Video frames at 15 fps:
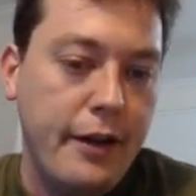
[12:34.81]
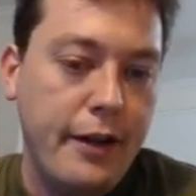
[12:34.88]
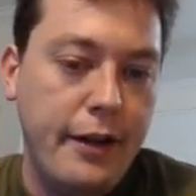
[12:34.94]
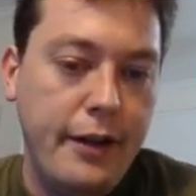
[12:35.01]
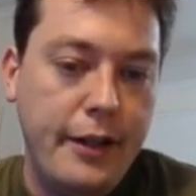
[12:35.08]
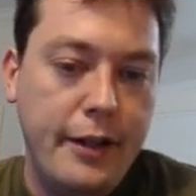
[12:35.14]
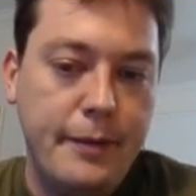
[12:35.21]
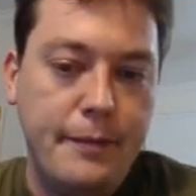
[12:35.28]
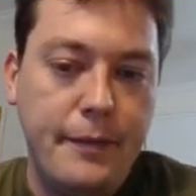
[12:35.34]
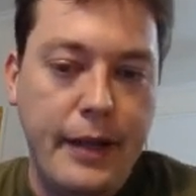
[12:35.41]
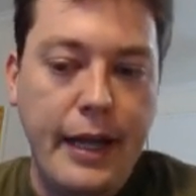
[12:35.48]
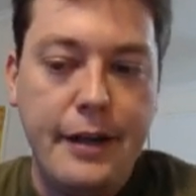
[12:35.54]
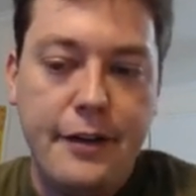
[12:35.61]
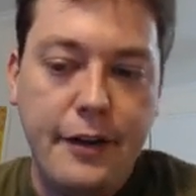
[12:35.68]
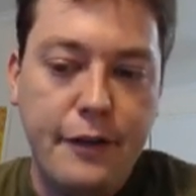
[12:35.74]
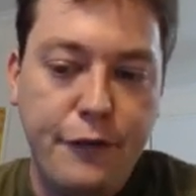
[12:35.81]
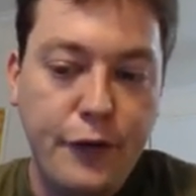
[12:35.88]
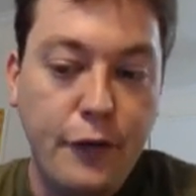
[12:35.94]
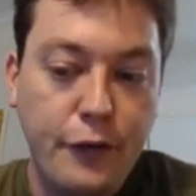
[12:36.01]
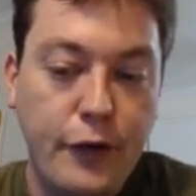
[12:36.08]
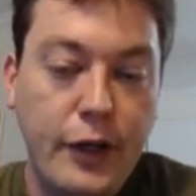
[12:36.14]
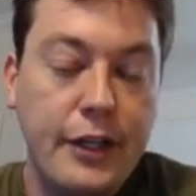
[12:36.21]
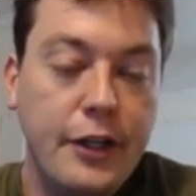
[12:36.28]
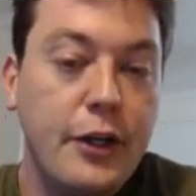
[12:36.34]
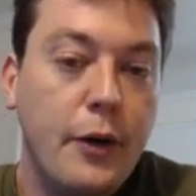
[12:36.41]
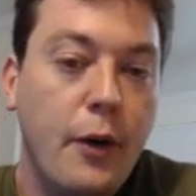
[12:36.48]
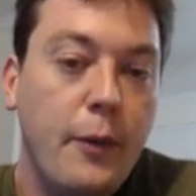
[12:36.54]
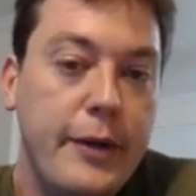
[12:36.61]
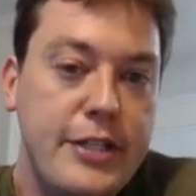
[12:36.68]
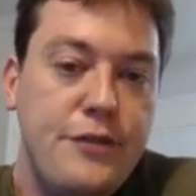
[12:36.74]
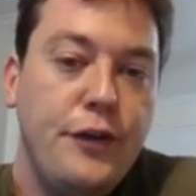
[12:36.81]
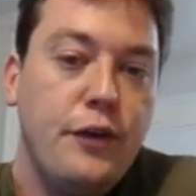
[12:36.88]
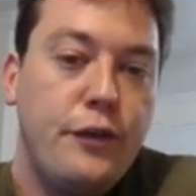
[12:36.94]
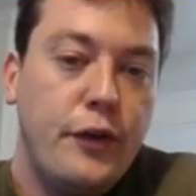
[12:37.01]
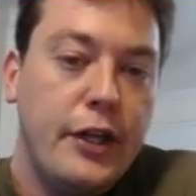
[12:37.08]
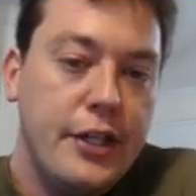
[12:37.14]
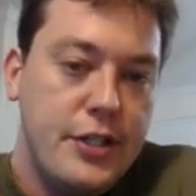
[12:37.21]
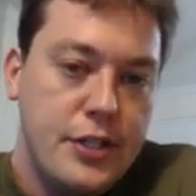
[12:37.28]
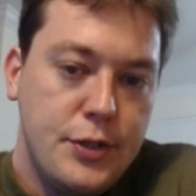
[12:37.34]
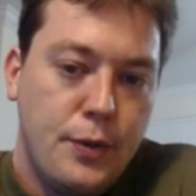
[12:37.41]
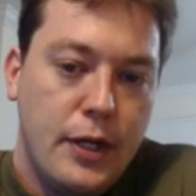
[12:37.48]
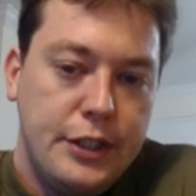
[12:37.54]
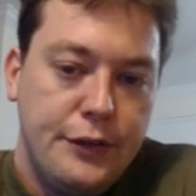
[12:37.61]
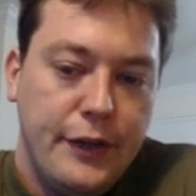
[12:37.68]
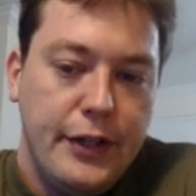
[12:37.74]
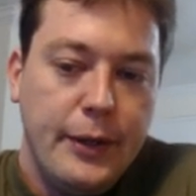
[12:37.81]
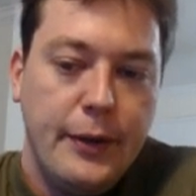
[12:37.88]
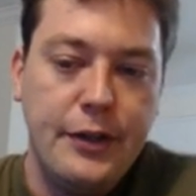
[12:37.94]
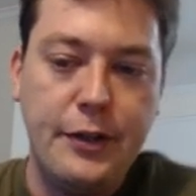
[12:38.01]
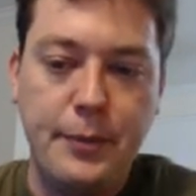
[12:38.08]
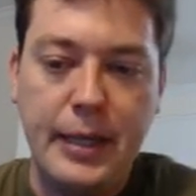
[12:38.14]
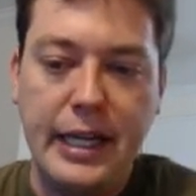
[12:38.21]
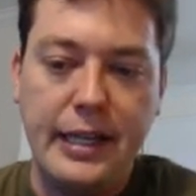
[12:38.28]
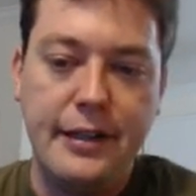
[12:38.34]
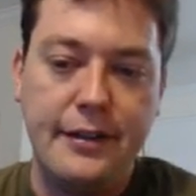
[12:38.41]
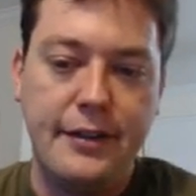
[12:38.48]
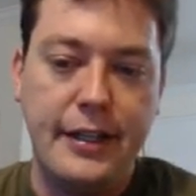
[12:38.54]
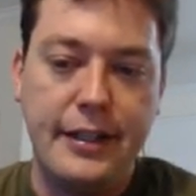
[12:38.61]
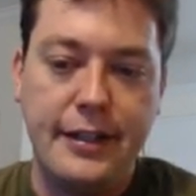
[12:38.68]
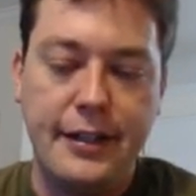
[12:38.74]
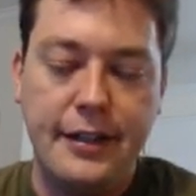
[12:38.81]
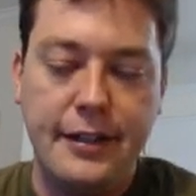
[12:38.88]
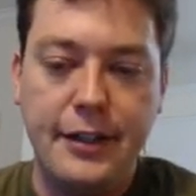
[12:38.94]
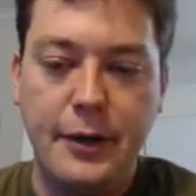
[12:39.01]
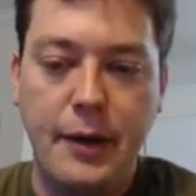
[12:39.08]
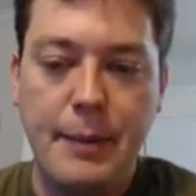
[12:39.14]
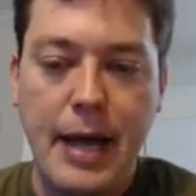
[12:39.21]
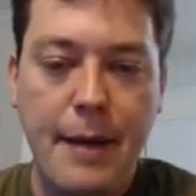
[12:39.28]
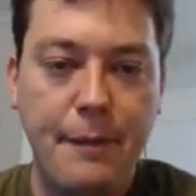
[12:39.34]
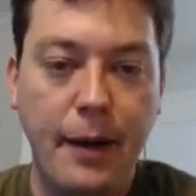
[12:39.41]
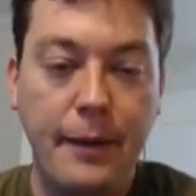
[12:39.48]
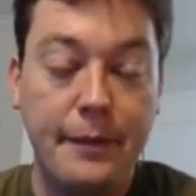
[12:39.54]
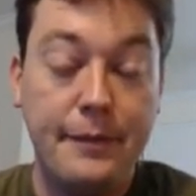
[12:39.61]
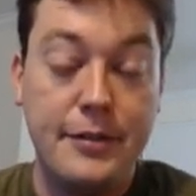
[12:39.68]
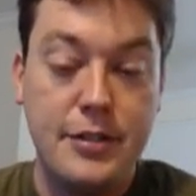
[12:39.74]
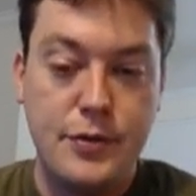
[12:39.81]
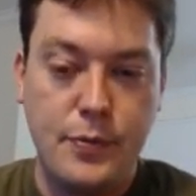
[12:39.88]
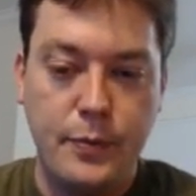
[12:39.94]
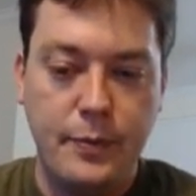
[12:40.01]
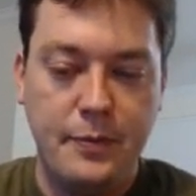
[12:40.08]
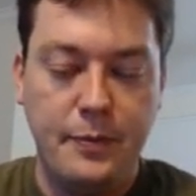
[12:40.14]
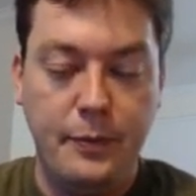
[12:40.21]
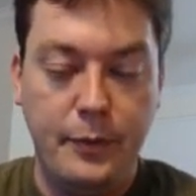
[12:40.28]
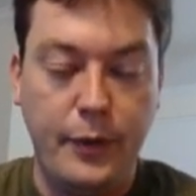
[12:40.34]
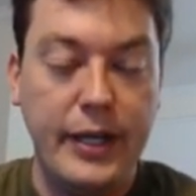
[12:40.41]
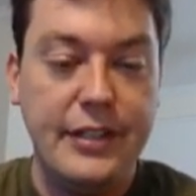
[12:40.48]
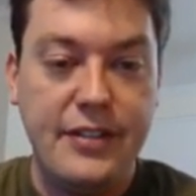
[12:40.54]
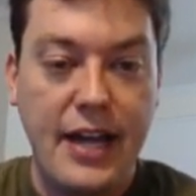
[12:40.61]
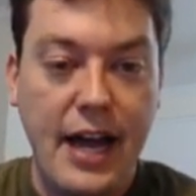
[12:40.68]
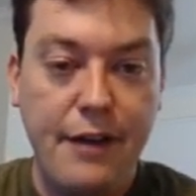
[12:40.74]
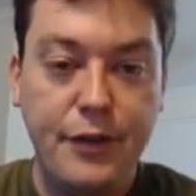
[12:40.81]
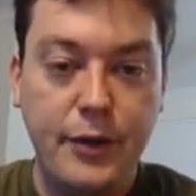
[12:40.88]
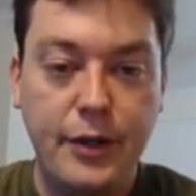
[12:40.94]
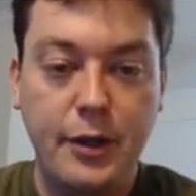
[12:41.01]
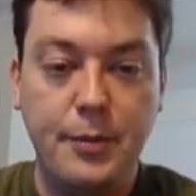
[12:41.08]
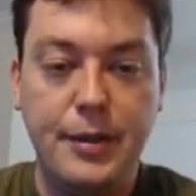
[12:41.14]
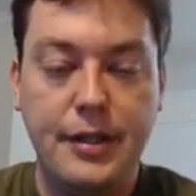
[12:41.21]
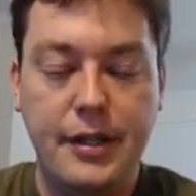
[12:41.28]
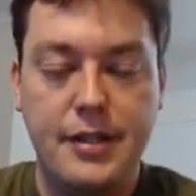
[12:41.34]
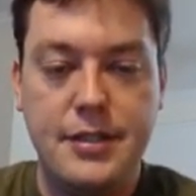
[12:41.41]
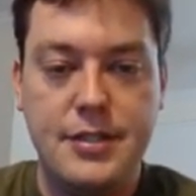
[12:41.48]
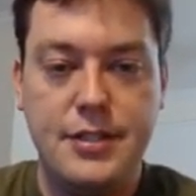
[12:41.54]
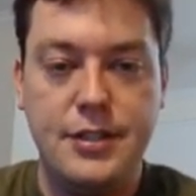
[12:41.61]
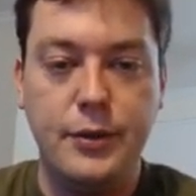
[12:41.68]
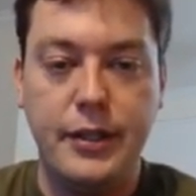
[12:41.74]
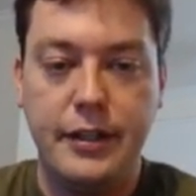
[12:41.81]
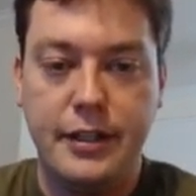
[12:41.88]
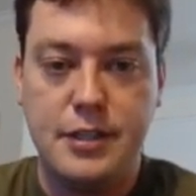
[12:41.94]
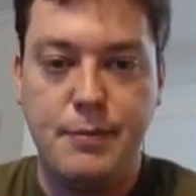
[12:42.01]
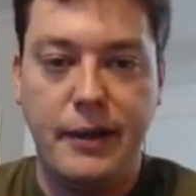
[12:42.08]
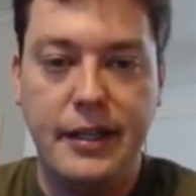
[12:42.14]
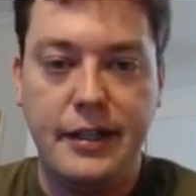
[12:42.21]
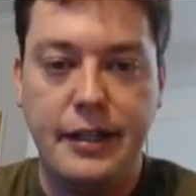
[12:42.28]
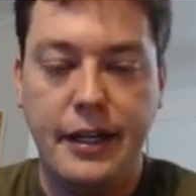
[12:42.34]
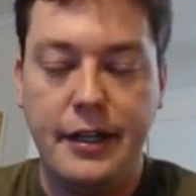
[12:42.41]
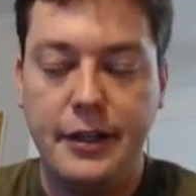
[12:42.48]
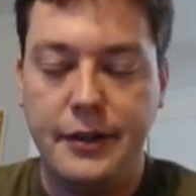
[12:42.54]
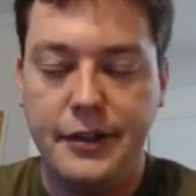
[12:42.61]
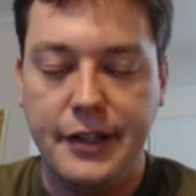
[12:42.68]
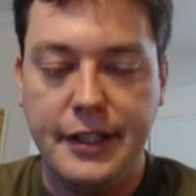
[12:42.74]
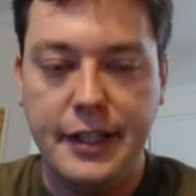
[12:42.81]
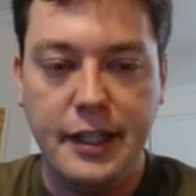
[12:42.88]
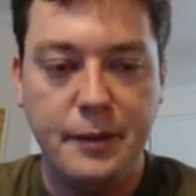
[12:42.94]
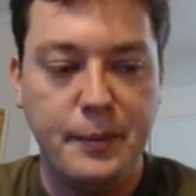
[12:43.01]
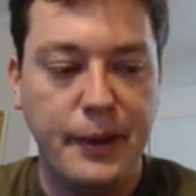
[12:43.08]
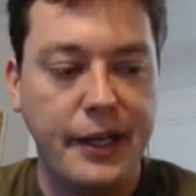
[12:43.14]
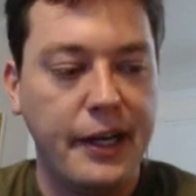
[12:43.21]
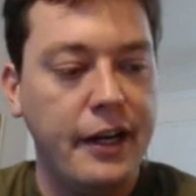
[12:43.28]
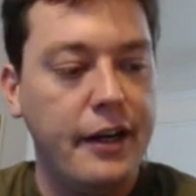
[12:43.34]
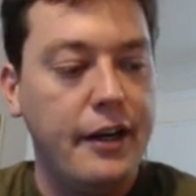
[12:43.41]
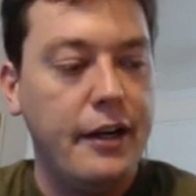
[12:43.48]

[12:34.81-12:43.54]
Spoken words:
And feel free, you know, always feel free to just watch video on demand. Like, you know, I'm happy. It's great to have you here because you can explain kind of your thinking, but.